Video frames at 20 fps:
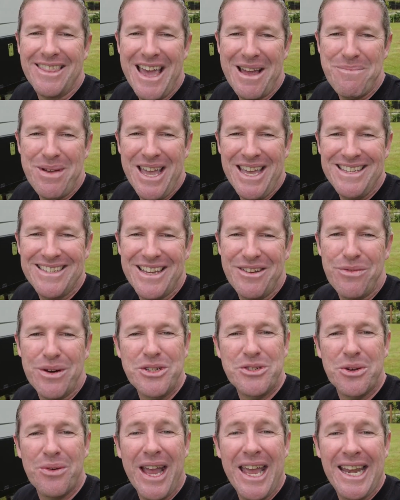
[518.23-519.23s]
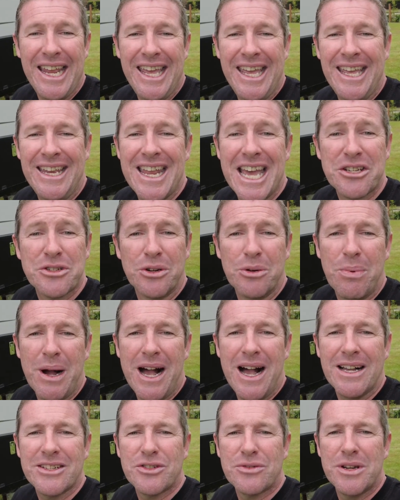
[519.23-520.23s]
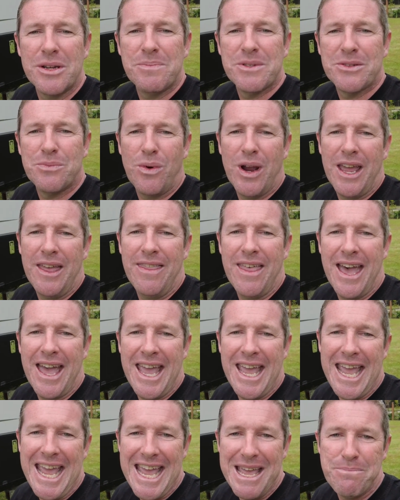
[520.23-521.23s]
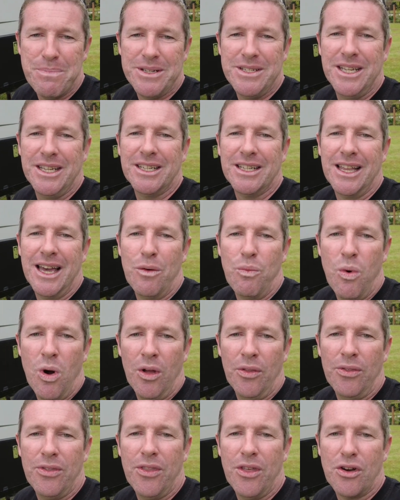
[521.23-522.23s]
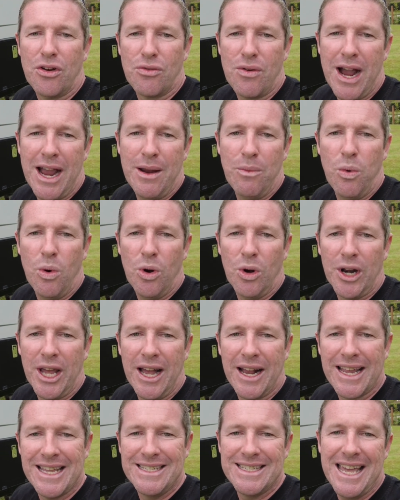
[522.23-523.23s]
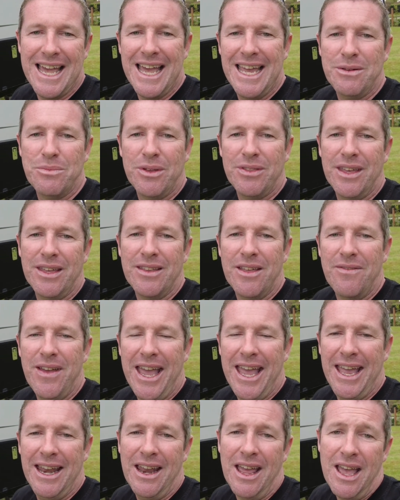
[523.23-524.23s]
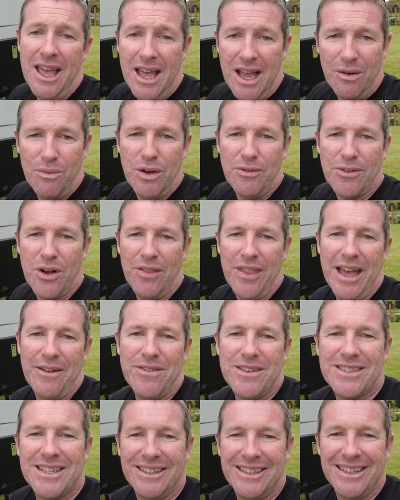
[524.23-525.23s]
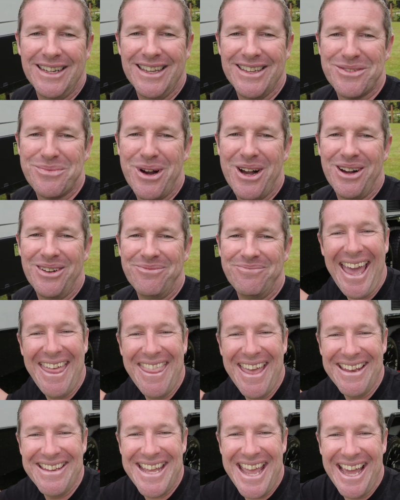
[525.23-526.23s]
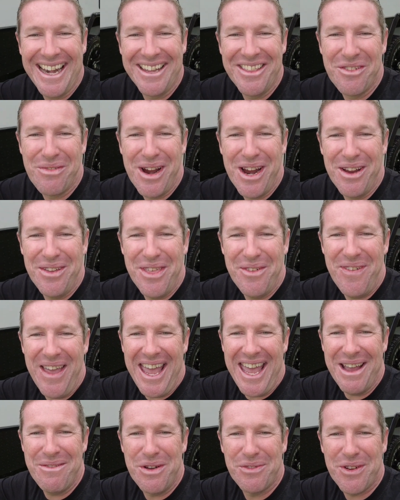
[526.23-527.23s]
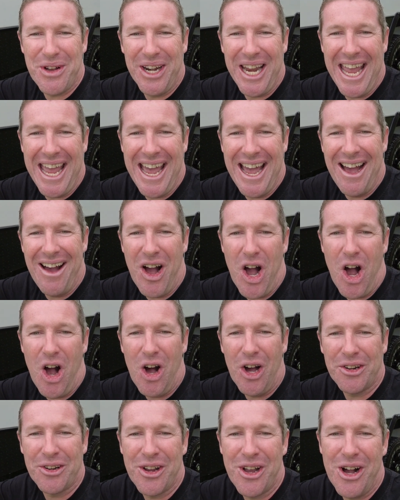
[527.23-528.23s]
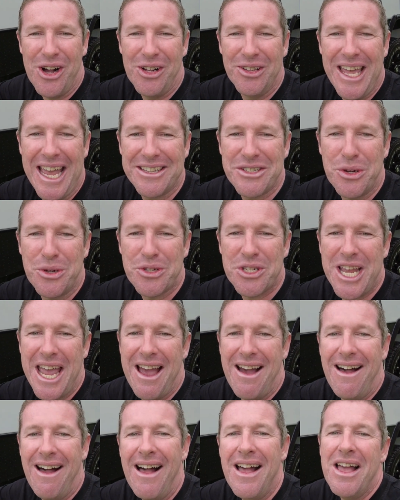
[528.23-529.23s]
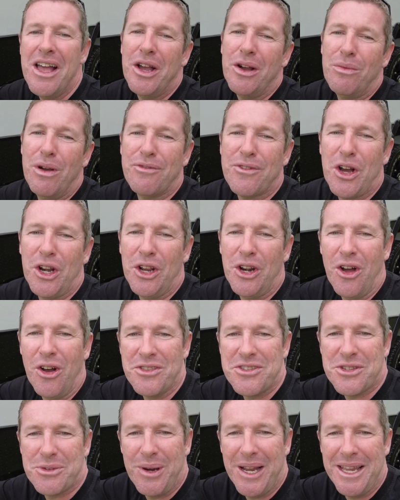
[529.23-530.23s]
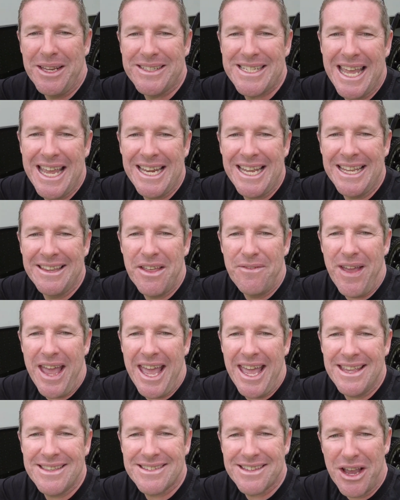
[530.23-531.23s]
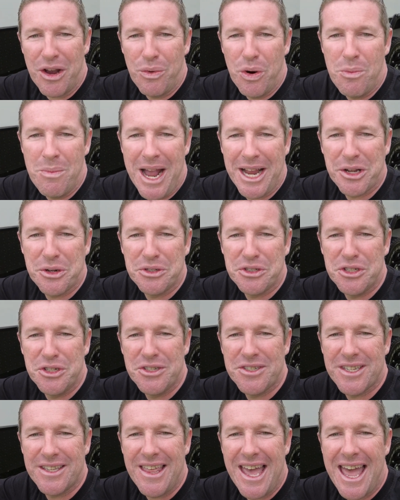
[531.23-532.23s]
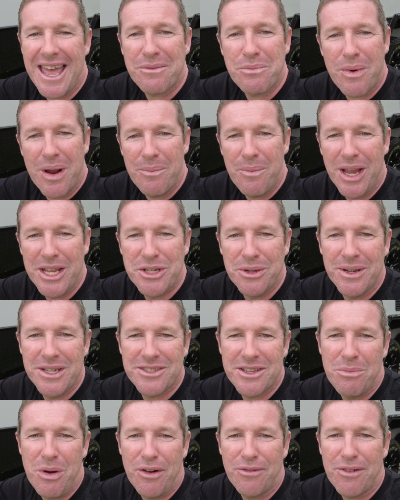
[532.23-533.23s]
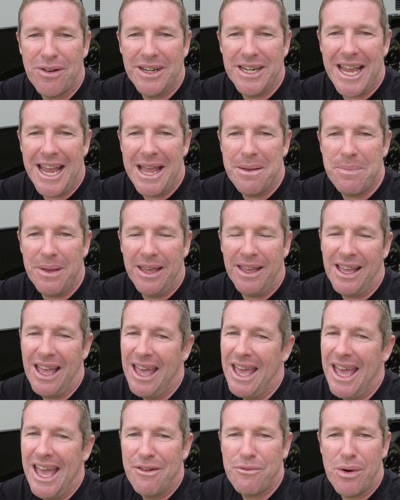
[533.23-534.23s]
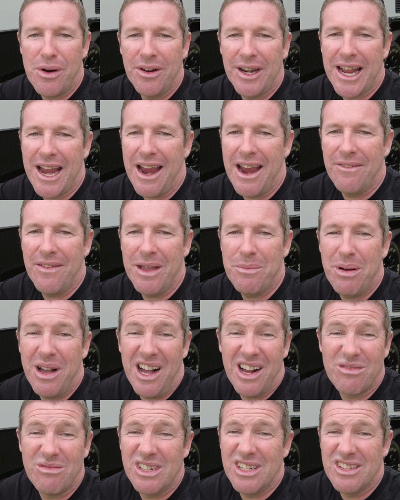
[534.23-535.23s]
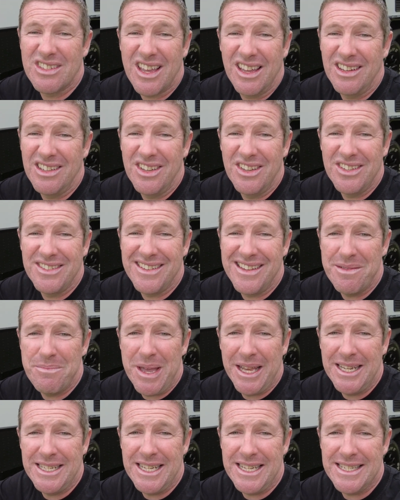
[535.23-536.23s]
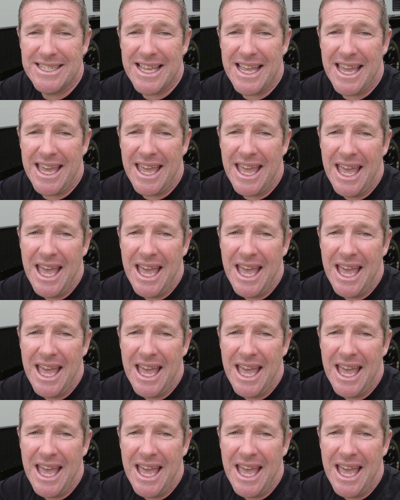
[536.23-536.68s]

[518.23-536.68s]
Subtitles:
that means if we do any national parks trips where they in particular want the grey water contained within the van, we've got that facility as well. And then down in the rear of the van, we've got our hot and cold outdoor shower. We've got an ensuite tent in the van, so we'll make good use of that when we're doing some off-grid camping. If we're in a caravan park, we're just going to use the amenities there.